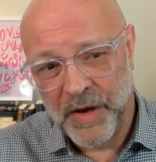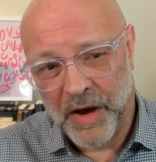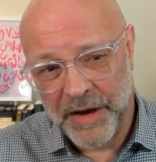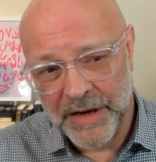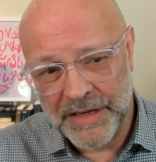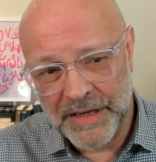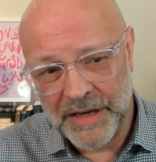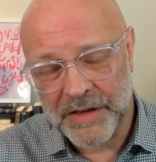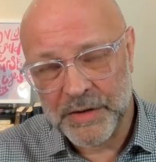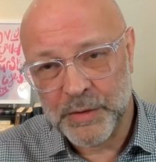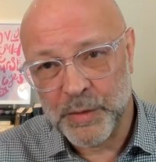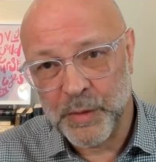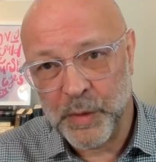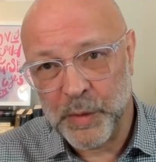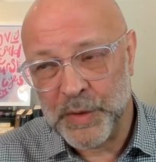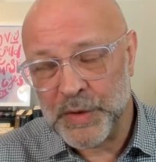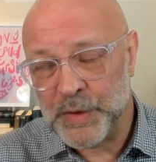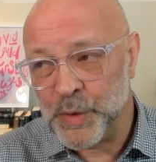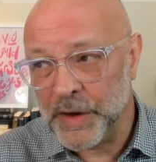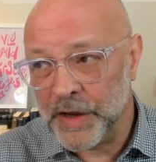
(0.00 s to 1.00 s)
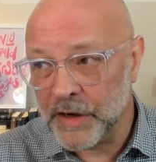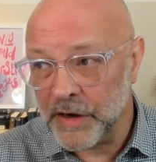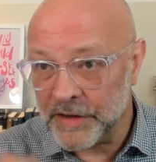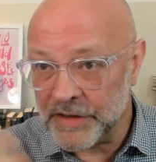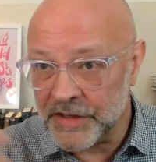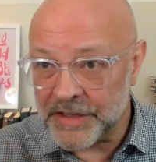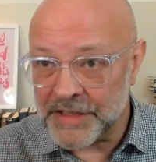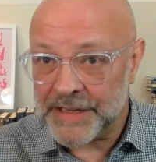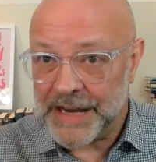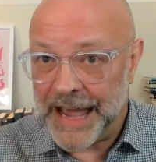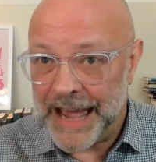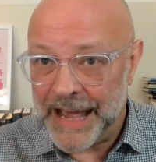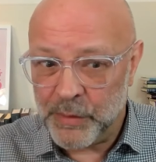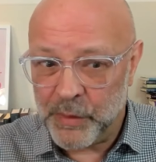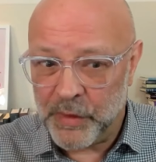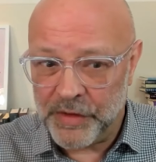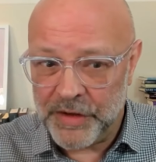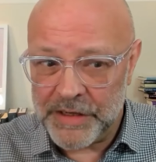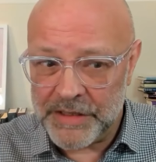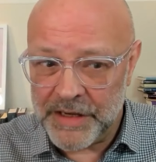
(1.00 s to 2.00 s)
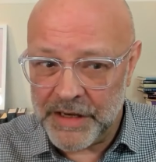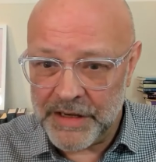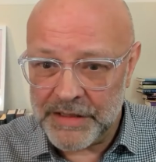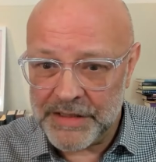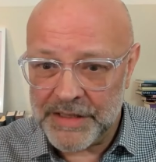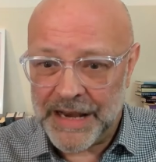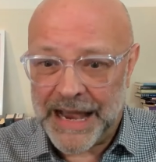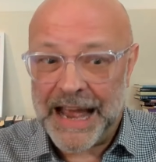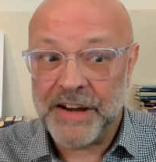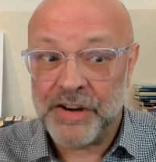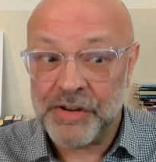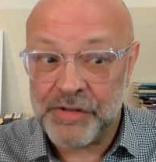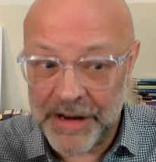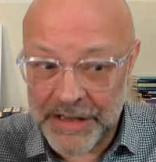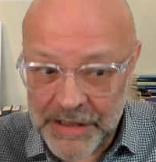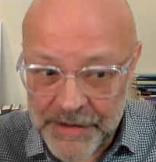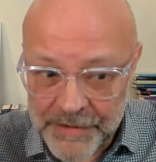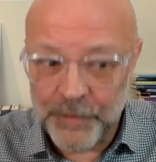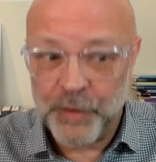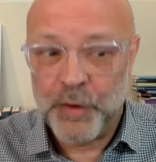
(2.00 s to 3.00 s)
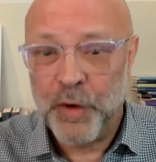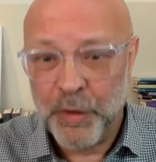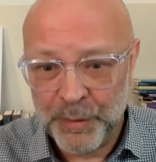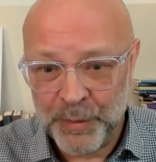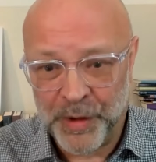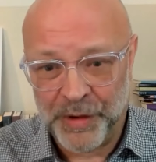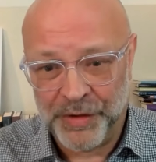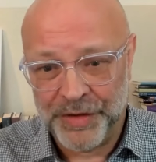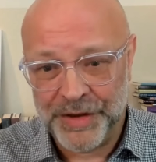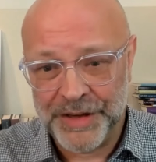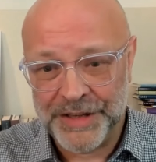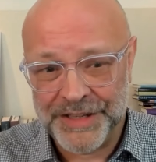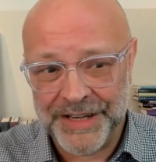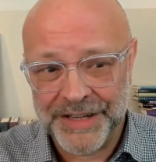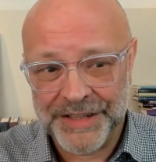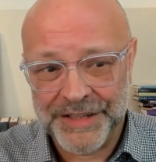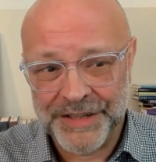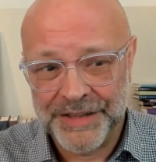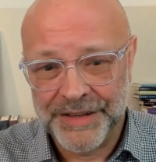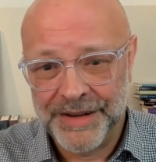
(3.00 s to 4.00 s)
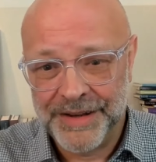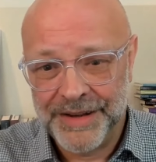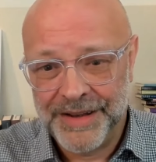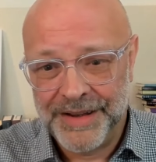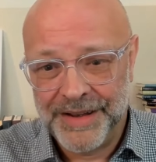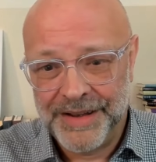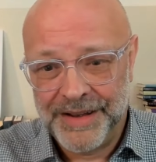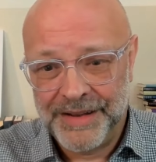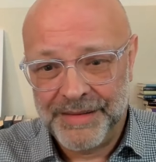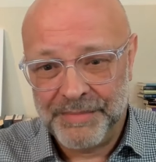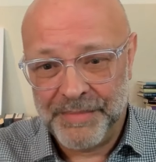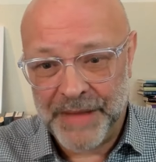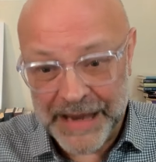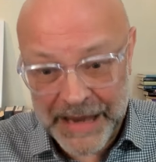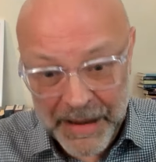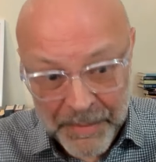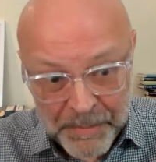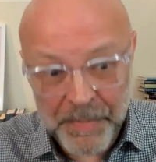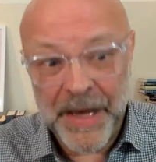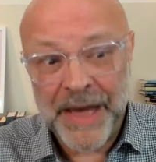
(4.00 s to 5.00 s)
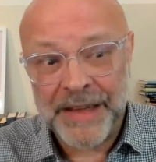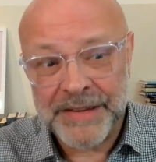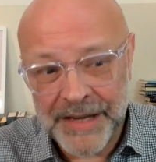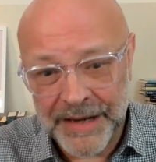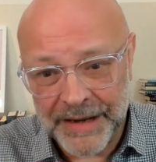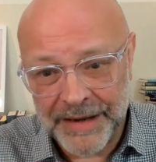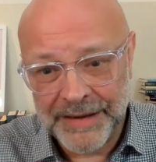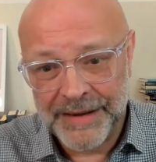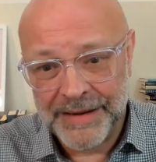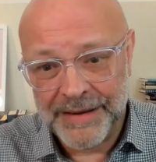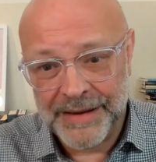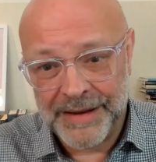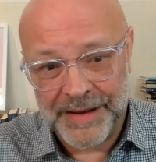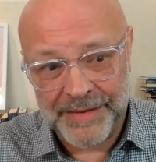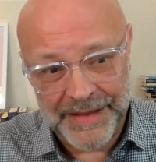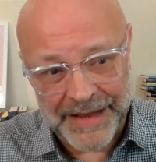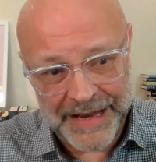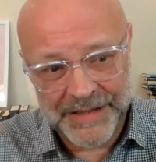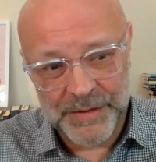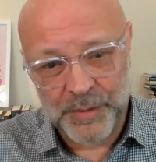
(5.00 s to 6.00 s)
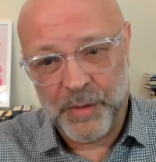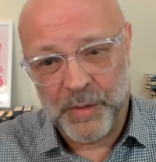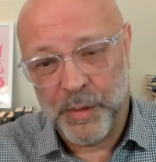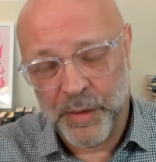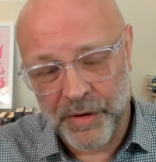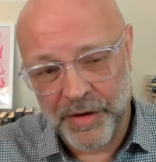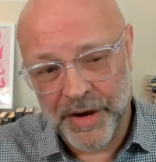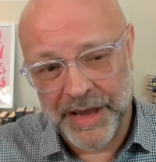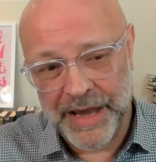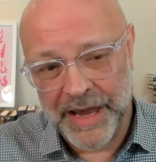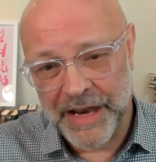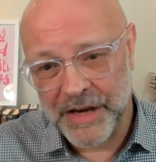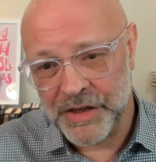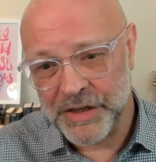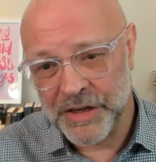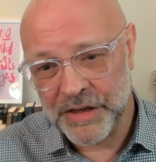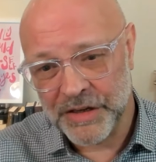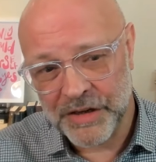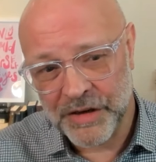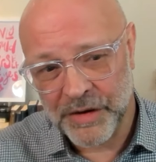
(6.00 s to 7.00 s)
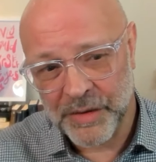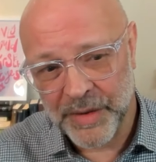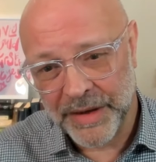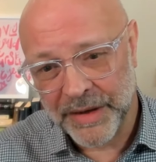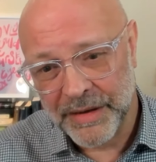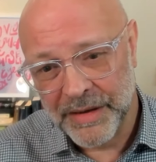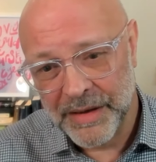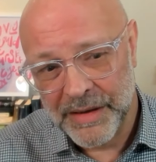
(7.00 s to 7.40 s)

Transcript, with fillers: ideas with which we can understand what this is and transform what this is, make it better and that's what we're engaged in doing.